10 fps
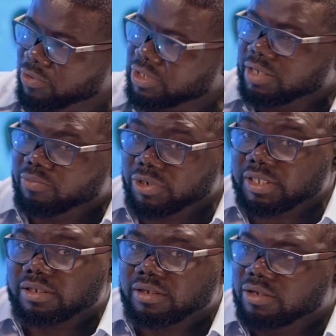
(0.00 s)
putting in
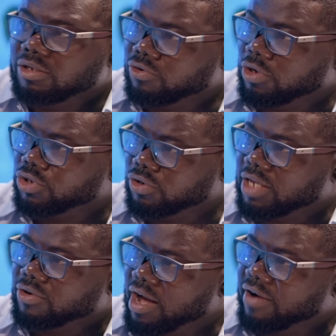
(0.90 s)
money to ensure
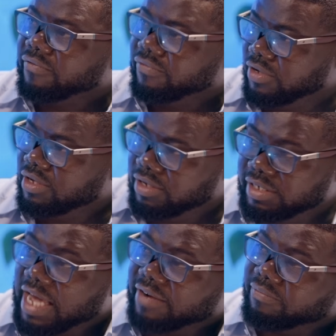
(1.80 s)
that you have
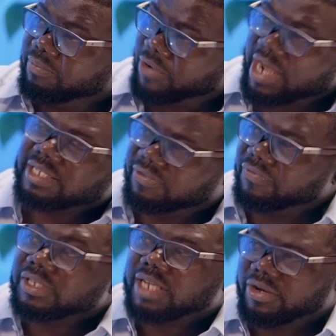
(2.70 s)
that price
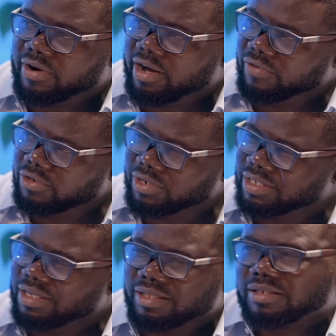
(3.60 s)
feed that you're having. So
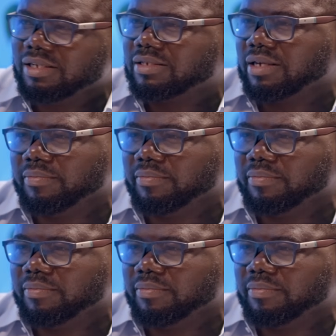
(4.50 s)
it's